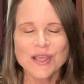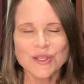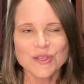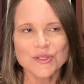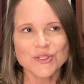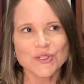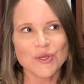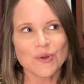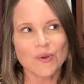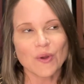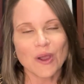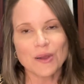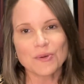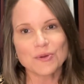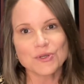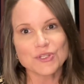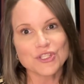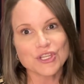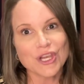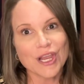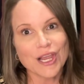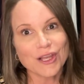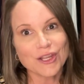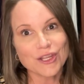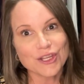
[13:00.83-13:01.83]
So I would
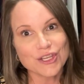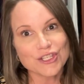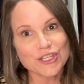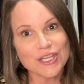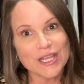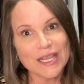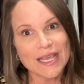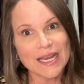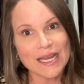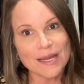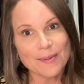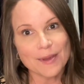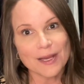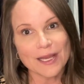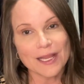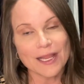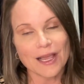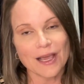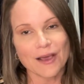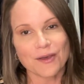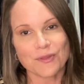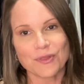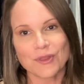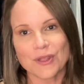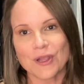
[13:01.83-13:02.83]
challenge anybody
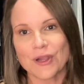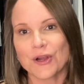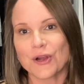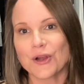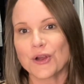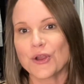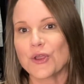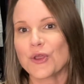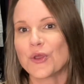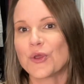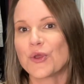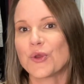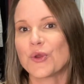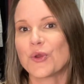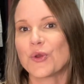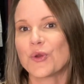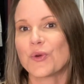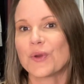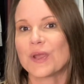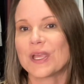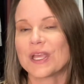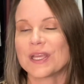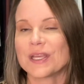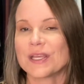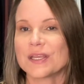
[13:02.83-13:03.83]
out there who
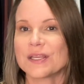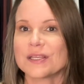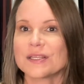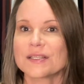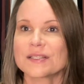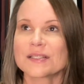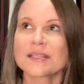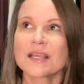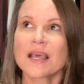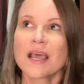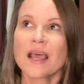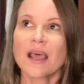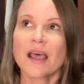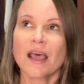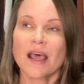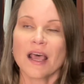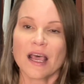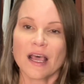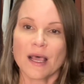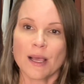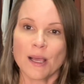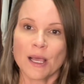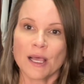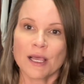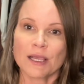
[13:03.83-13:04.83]
is
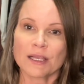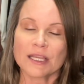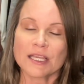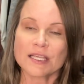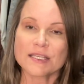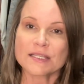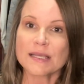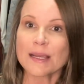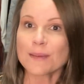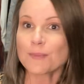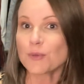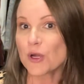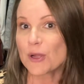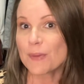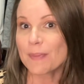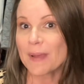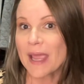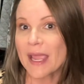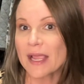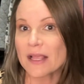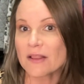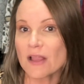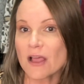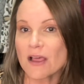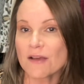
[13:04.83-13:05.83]
a contemporary
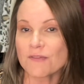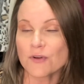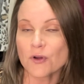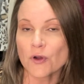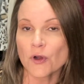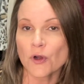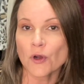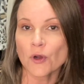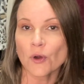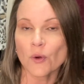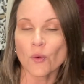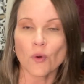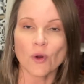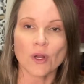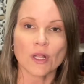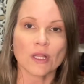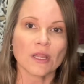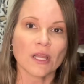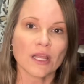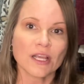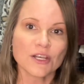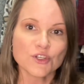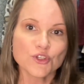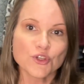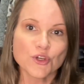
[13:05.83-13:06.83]
bag lover or a
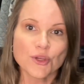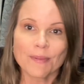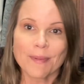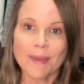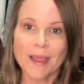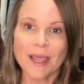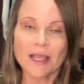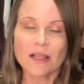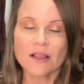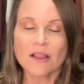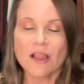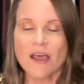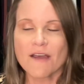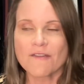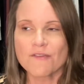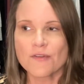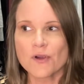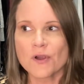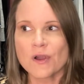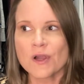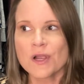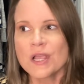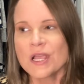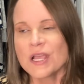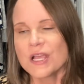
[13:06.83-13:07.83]
luxury bag
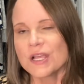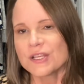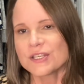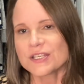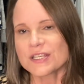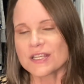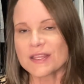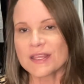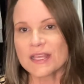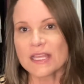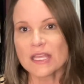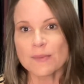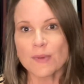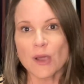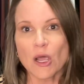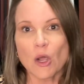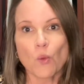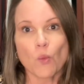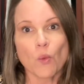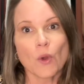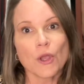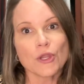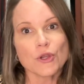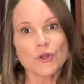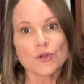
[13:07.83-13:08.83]
lover to think about
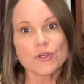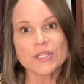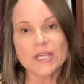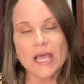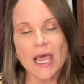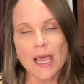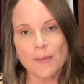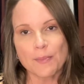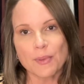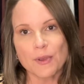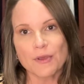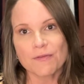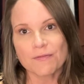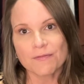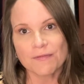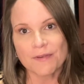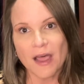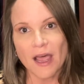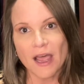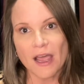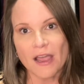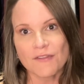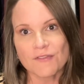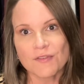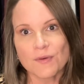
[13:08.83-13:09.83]
what your top
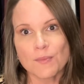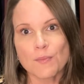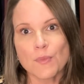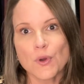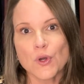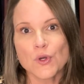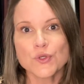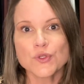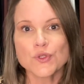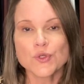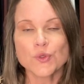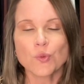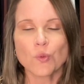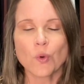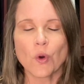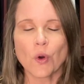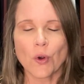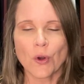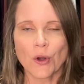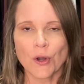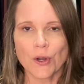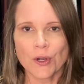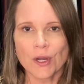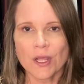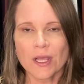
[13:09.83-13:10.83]
5 most
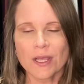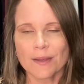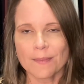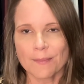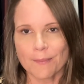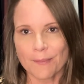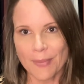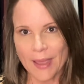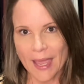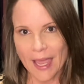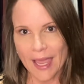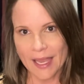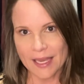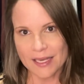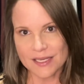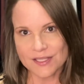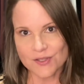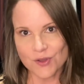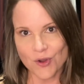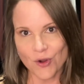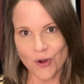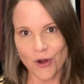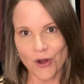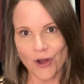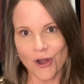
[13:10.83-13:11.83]
worn bags
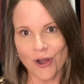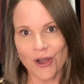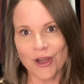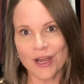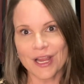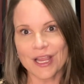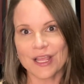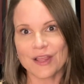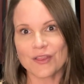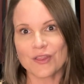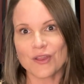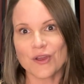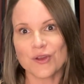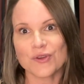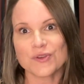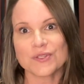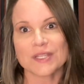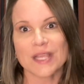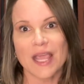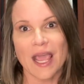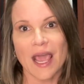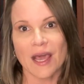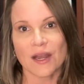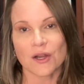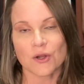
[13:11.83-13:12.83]
are in those
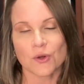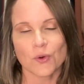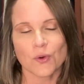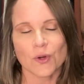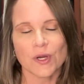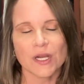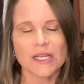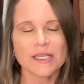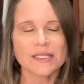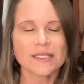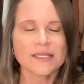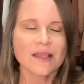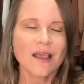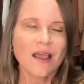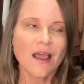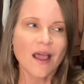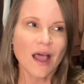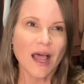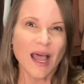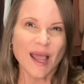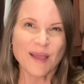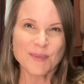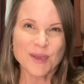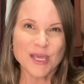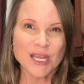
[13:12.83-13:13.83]
categories.
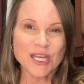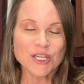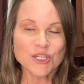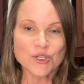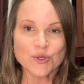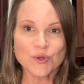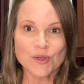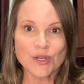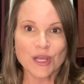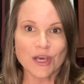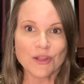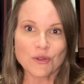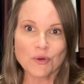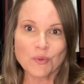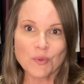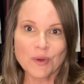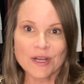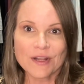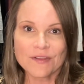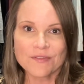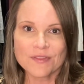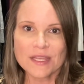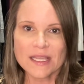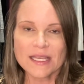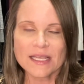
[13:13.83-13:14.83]
I'm going to do another one
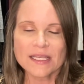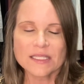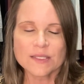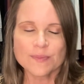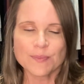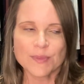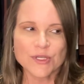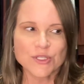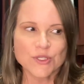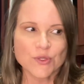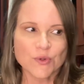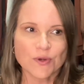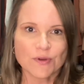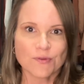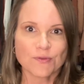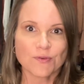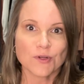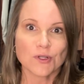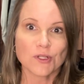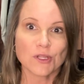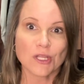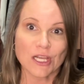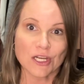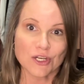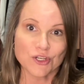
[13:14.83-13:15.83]
of these, but do it
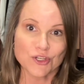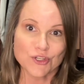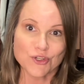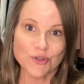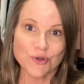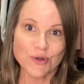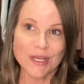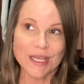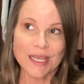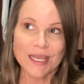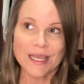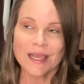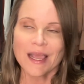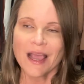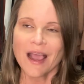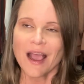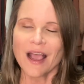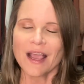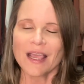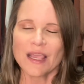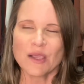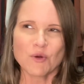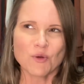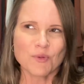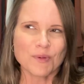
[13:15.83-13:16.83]
for luxury.
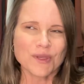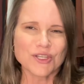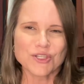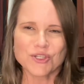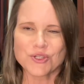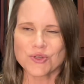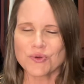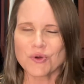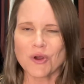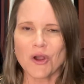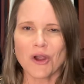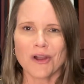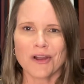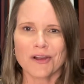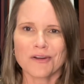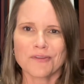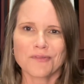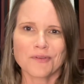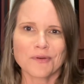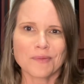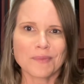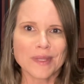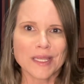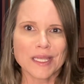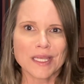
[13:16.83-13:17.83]
It would be too hard
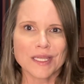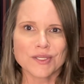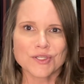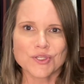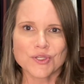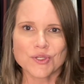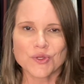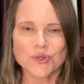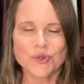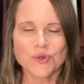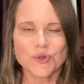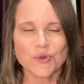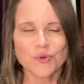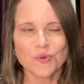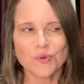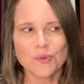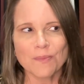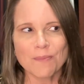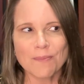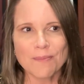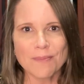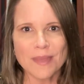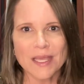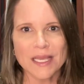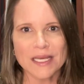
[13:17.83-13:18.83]
for me to
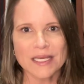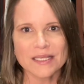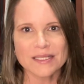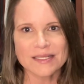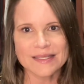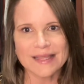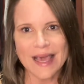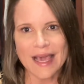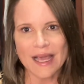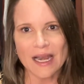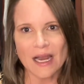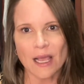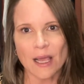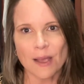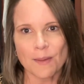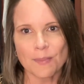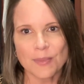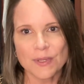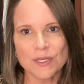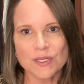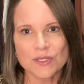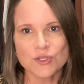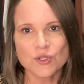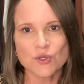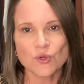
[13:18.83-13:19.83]
mix that up
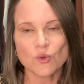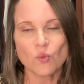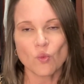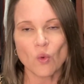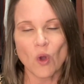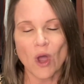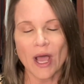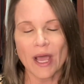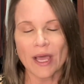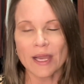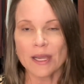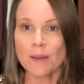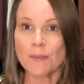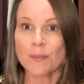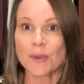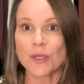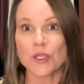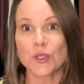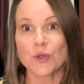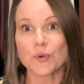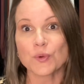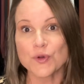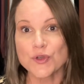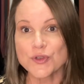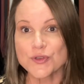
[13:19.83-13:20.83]
into one, but
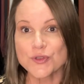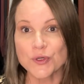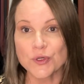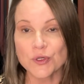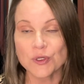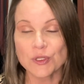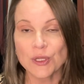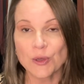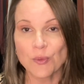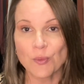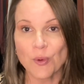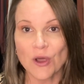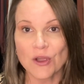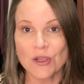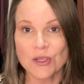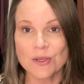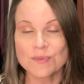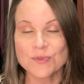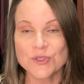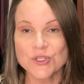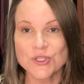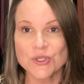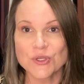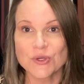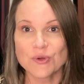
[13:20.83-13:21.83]
you are certainly
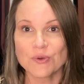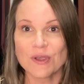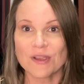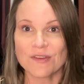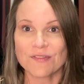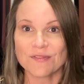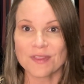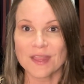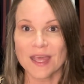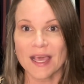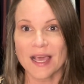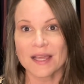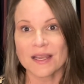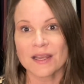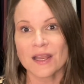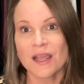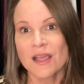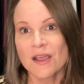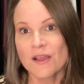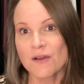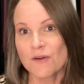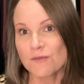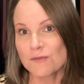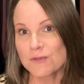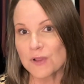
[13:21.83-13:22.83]
welcome to if that
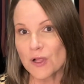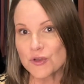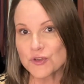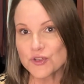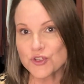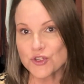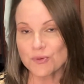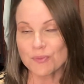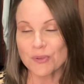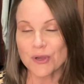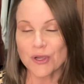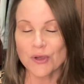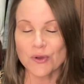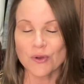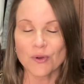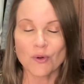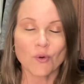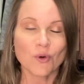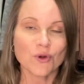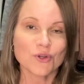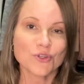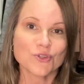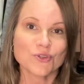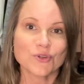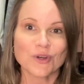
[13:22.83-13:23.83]
floats your boat
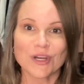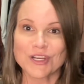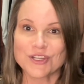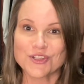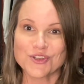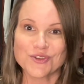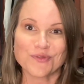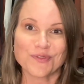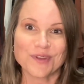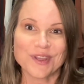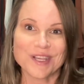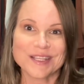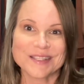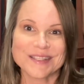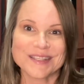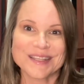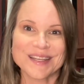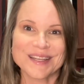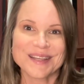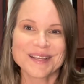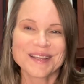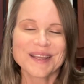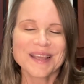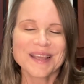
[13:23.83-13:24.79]
or strikes your fancy.